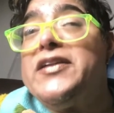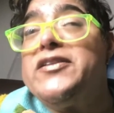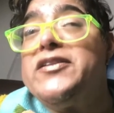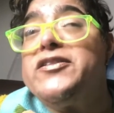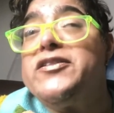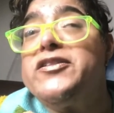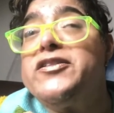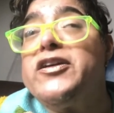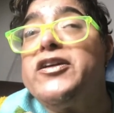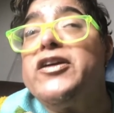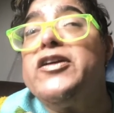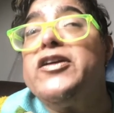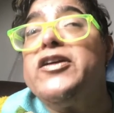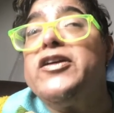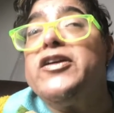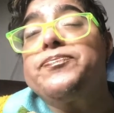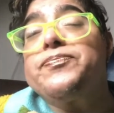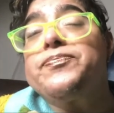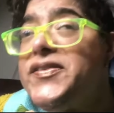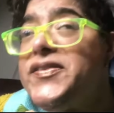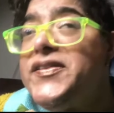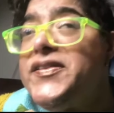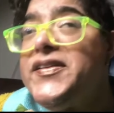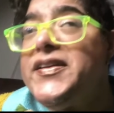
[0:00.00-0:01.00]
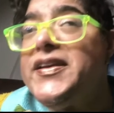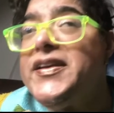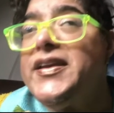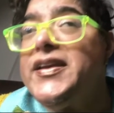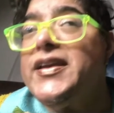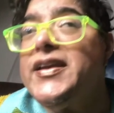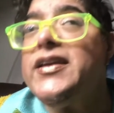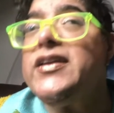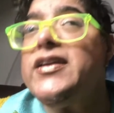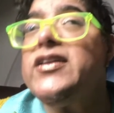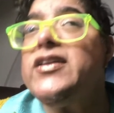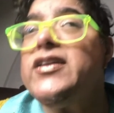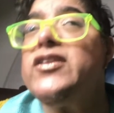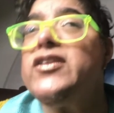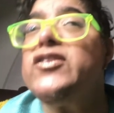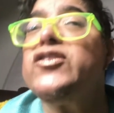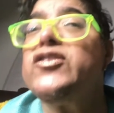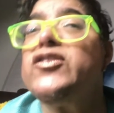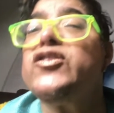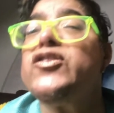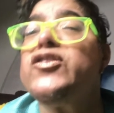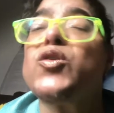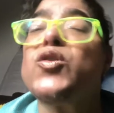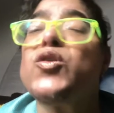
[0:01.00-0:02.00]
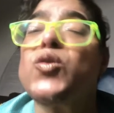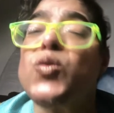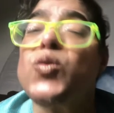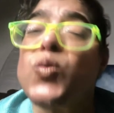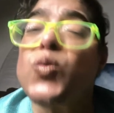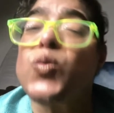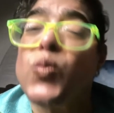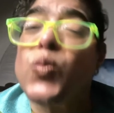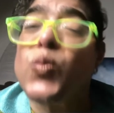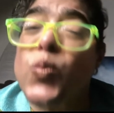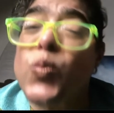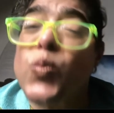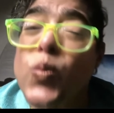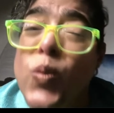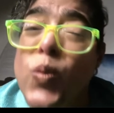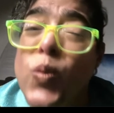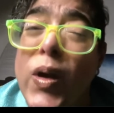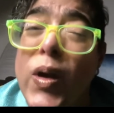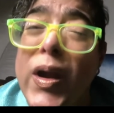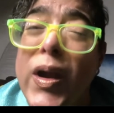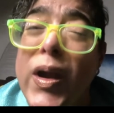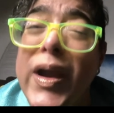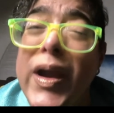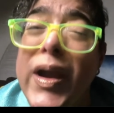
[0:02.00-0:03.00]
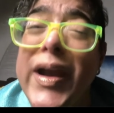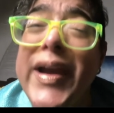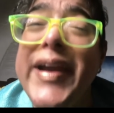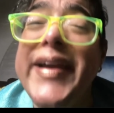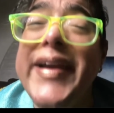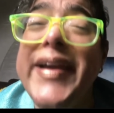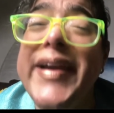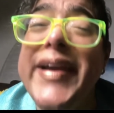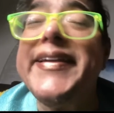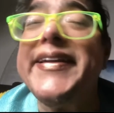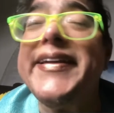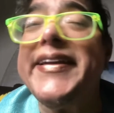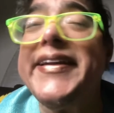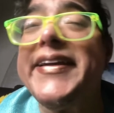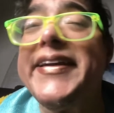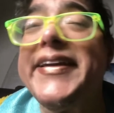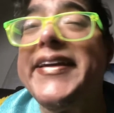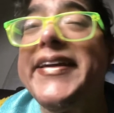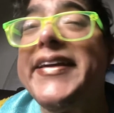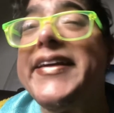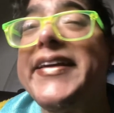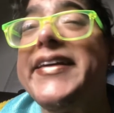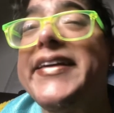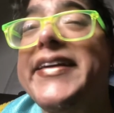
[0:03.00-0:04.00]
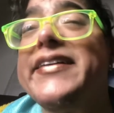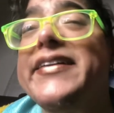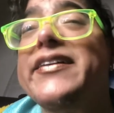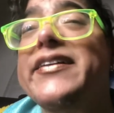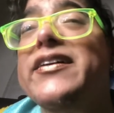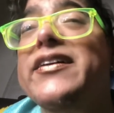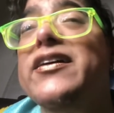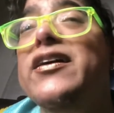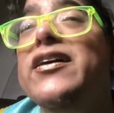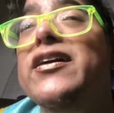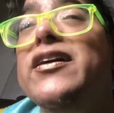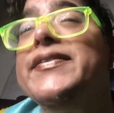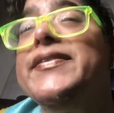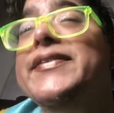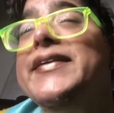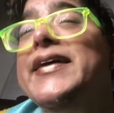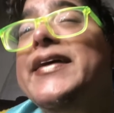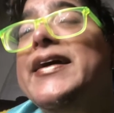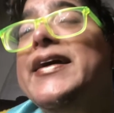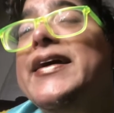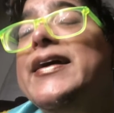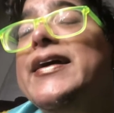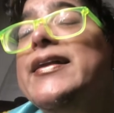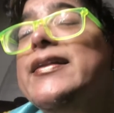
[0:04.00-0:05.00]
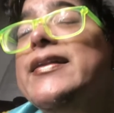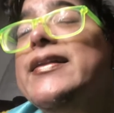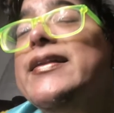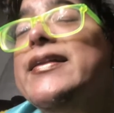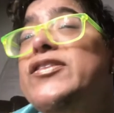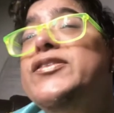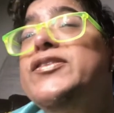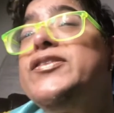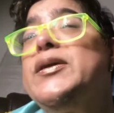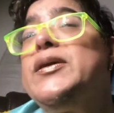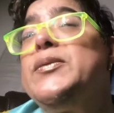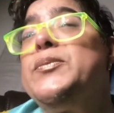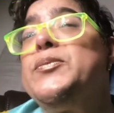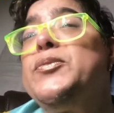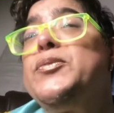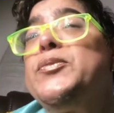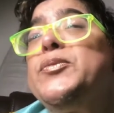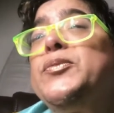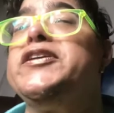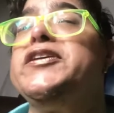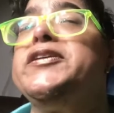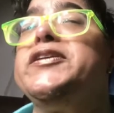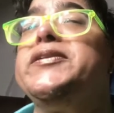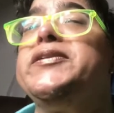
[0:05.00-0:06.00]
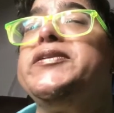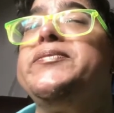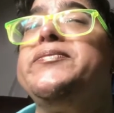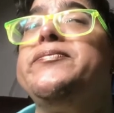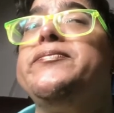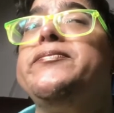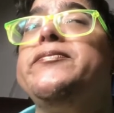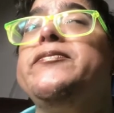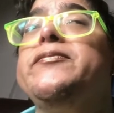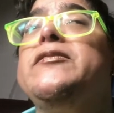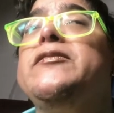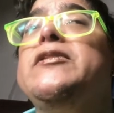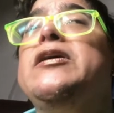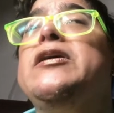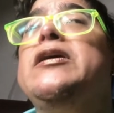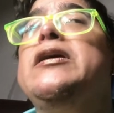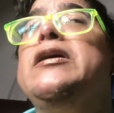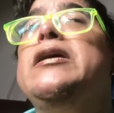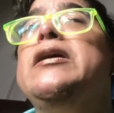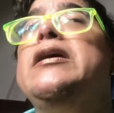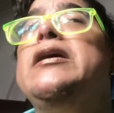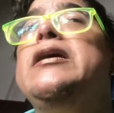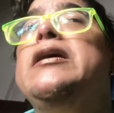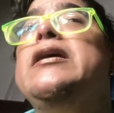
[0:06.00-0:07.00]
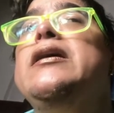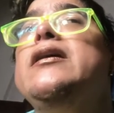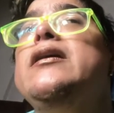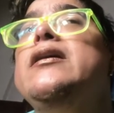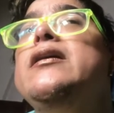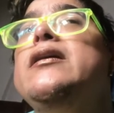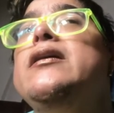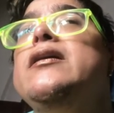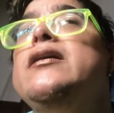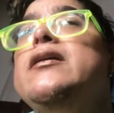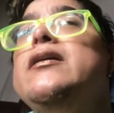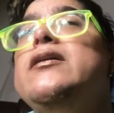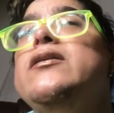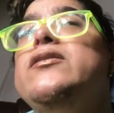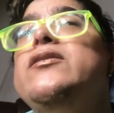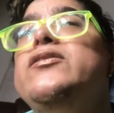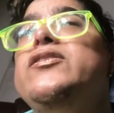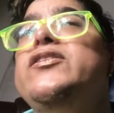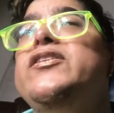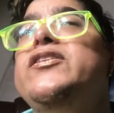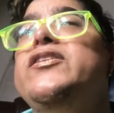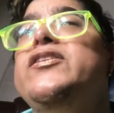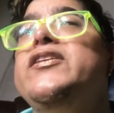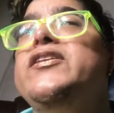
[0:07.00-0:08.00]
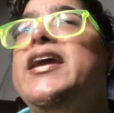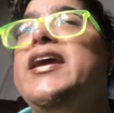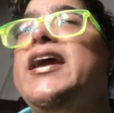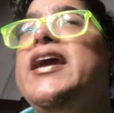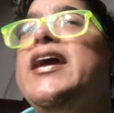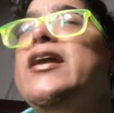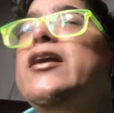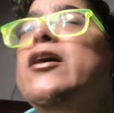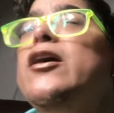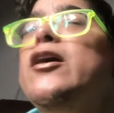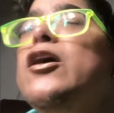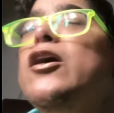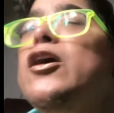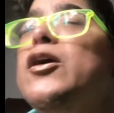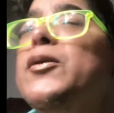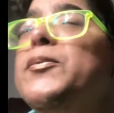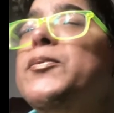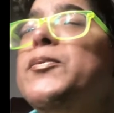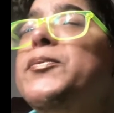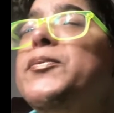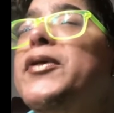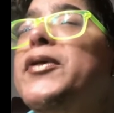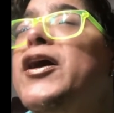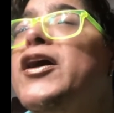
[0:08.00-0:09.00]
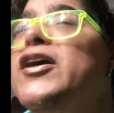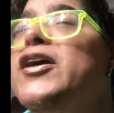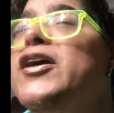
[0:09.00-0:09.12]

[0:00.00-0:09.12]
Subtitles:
Certainty is grinding on that last 10% of a decision to get all possible information at the expense of